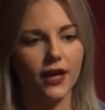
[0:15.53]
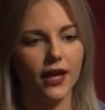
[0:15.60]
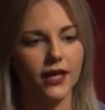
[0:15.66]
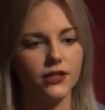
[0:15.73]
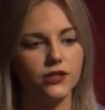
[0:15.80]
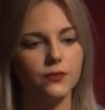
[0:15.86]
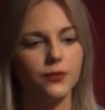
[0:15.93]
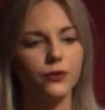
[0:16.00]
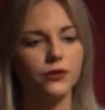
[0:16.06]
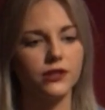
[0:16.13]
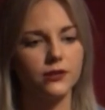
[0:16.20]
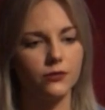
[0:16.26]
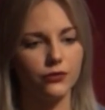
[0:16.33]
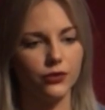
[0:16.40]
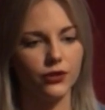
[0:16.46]
and supports
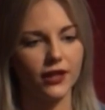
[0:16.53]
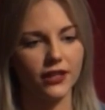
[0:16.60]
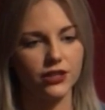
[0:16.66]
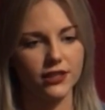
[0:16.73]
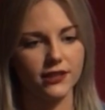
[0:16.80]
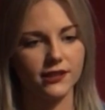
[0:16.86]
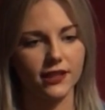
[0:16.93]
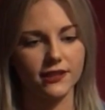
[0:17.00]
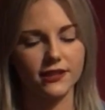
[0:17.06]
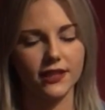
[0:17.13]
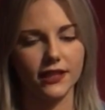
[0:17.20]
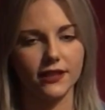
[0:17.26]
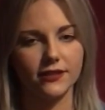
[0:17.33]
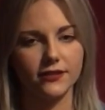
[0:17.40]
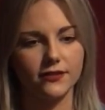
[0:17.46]
them through their
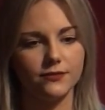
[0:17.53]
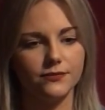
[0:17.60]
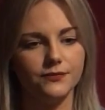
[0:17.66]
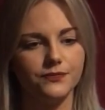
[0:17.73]
GCSEs.